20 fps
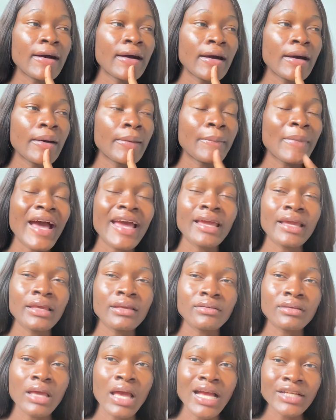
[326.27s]
I
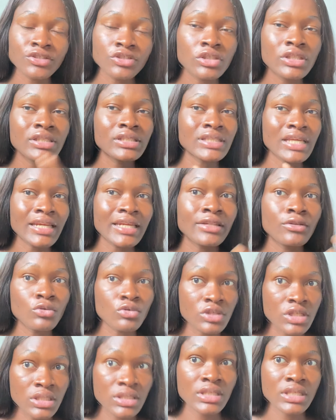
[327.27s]
actually started
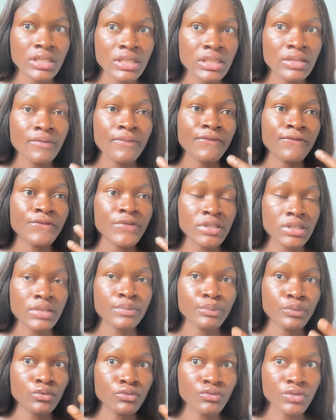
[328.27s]
noticing
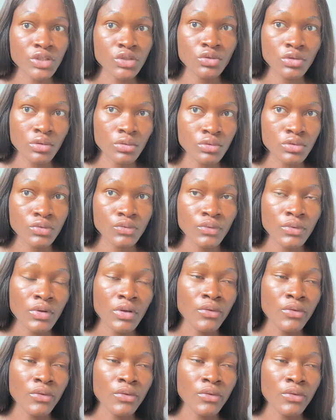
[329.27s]
visible results